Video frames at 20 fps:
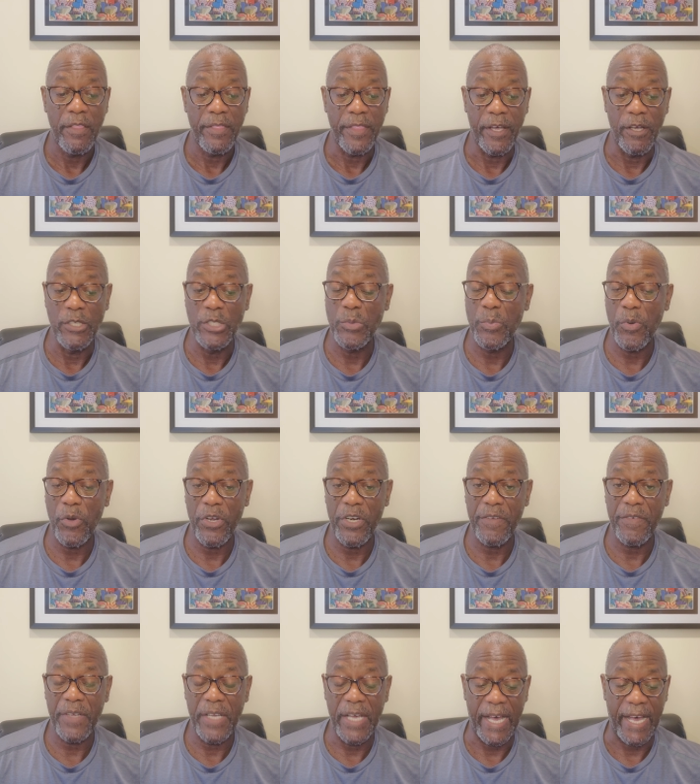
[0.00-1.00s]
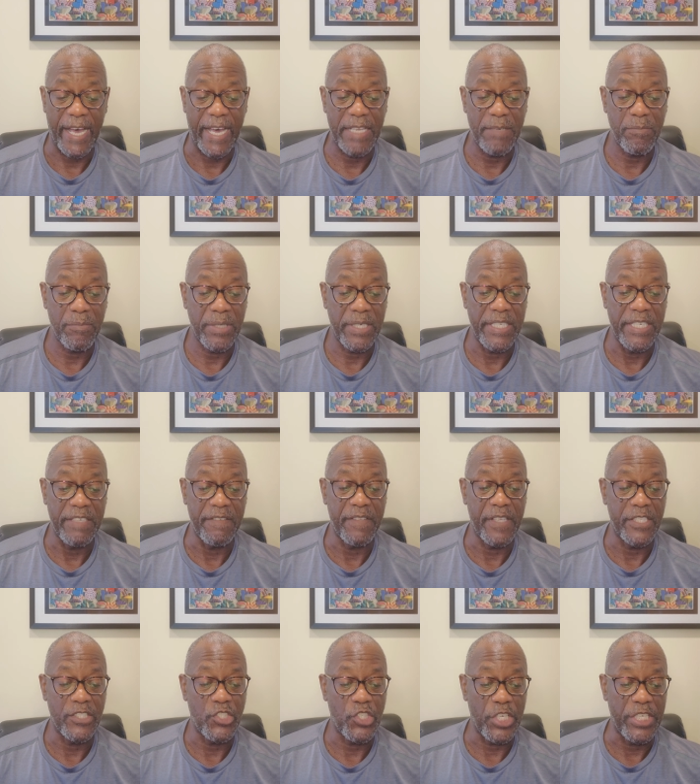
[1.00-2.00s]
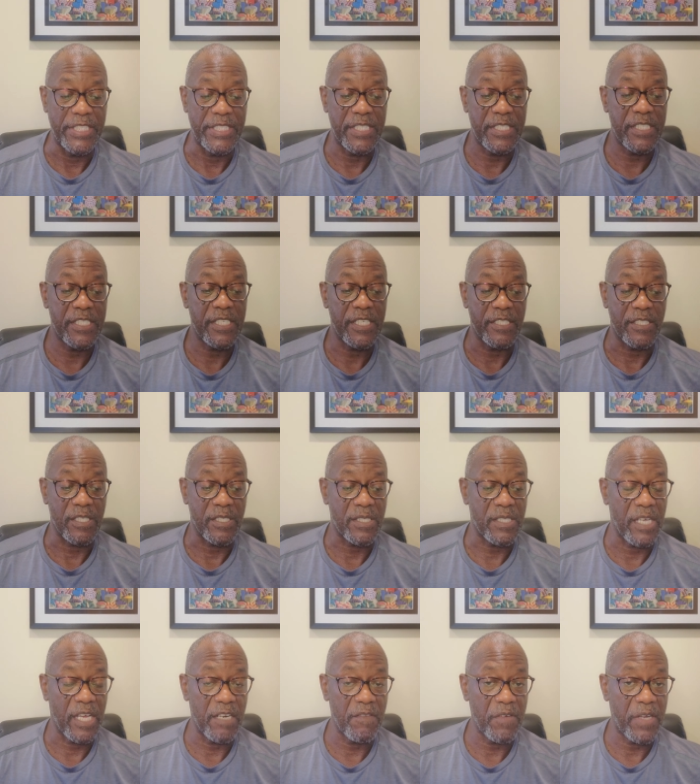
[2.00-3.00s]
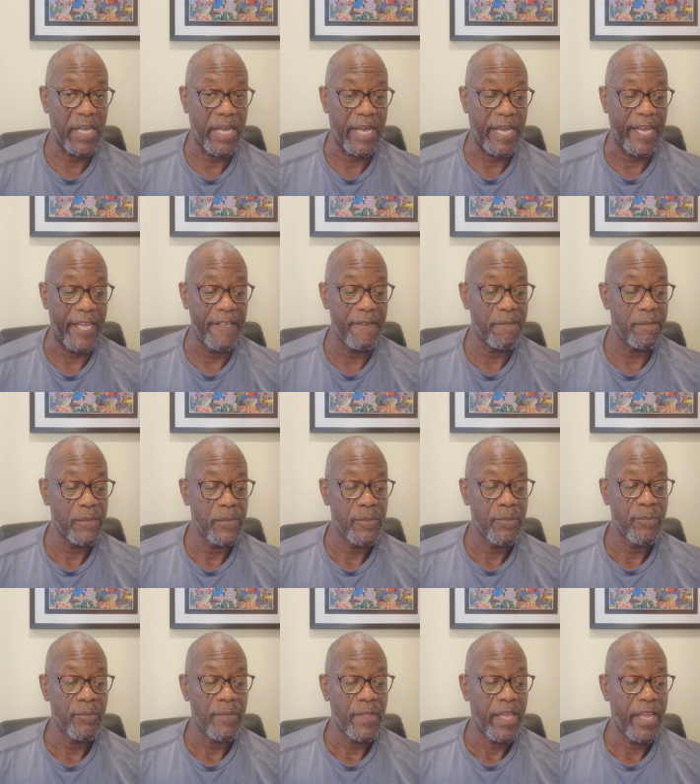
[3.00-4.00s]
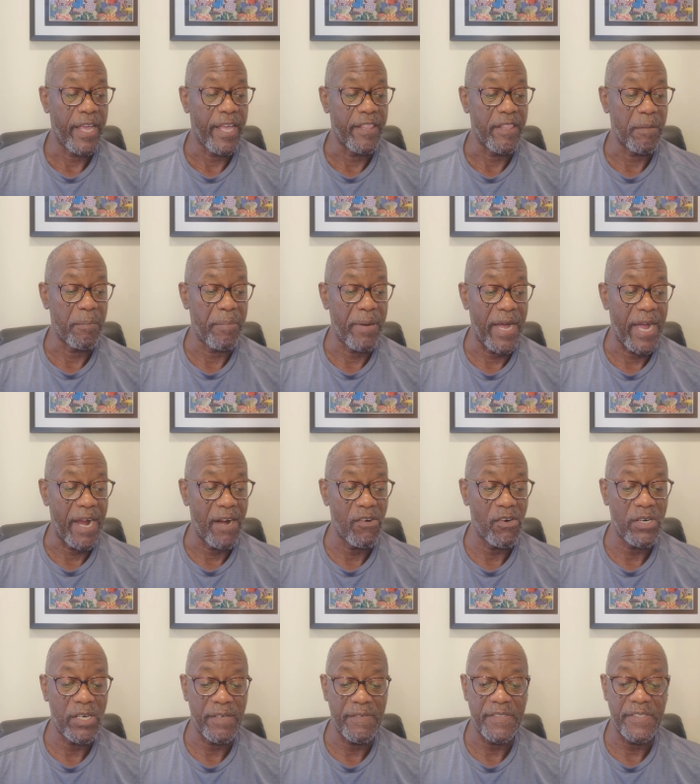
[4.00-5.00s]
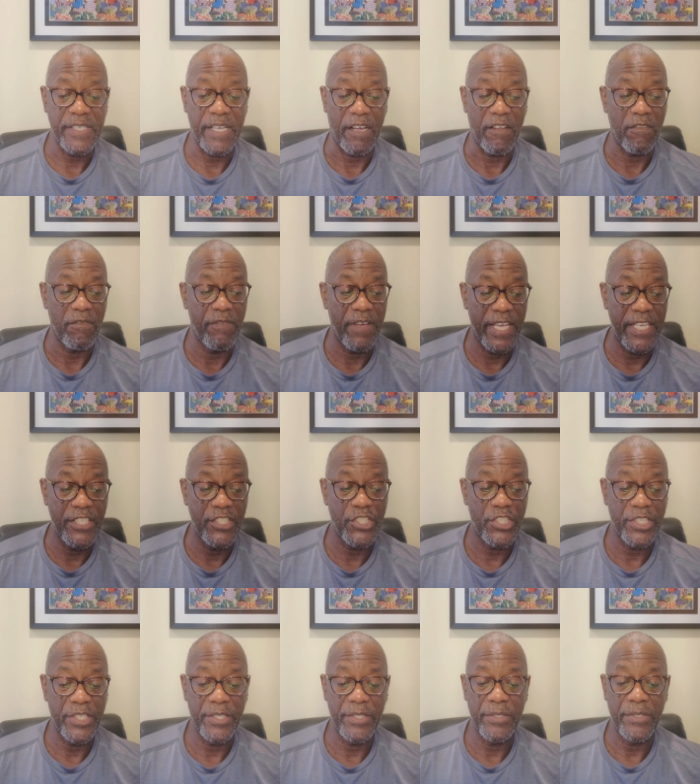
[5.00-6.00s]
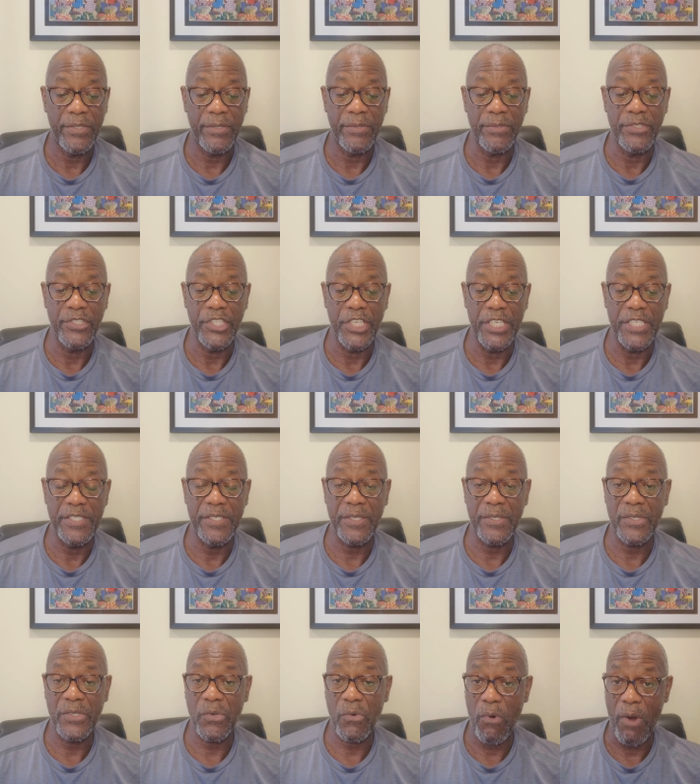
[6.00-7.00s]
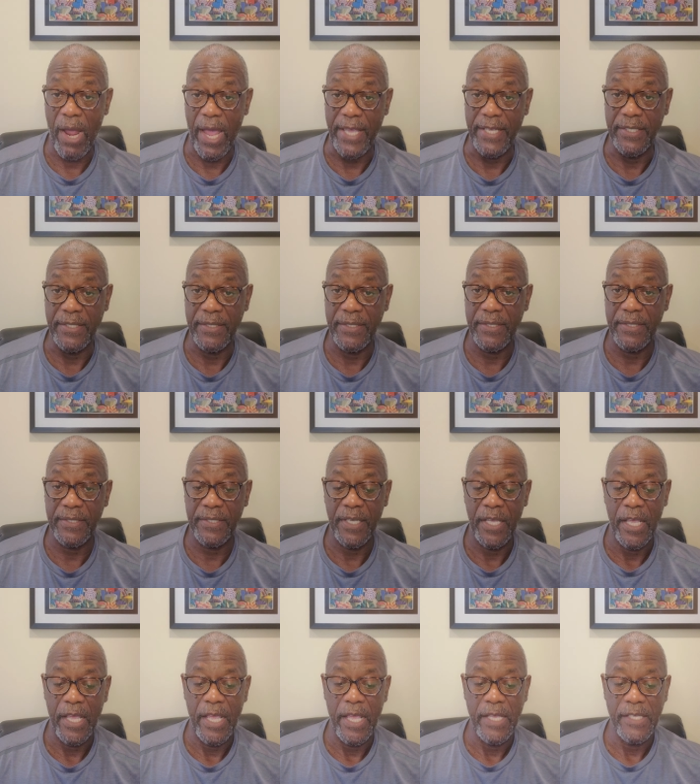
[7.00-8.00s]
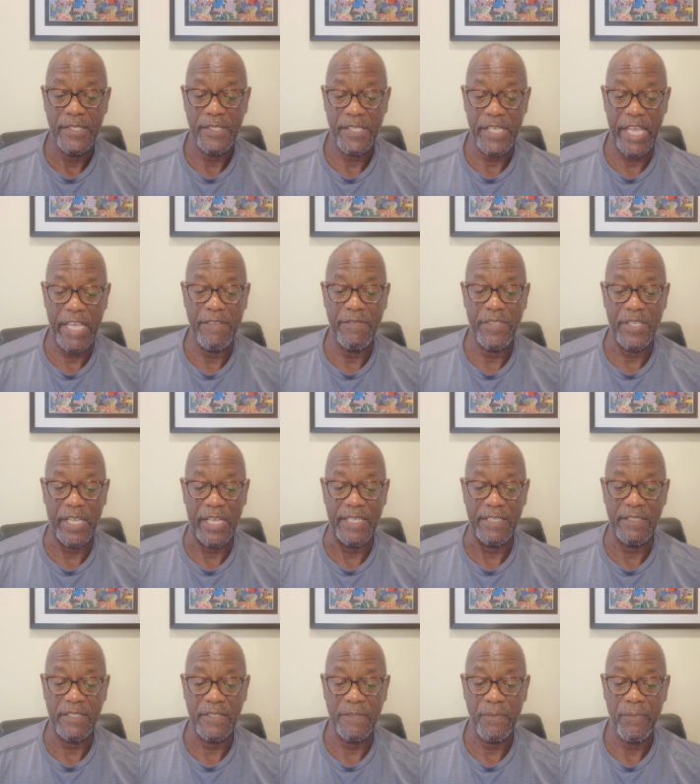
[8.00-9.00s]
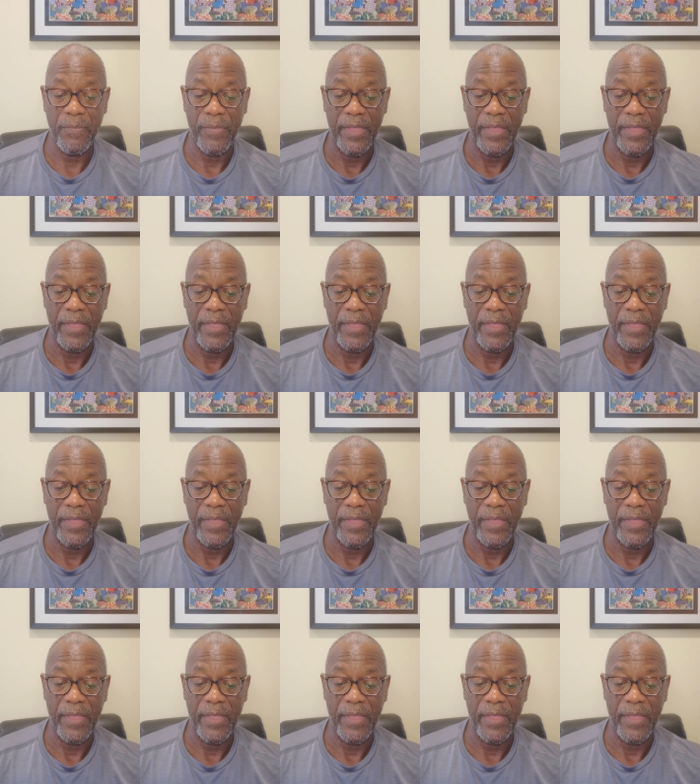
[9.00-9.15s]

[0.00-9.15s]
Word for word: Those born of God believe that Jesus is the Son of God and the power of salvation through Jesus Christ saves us,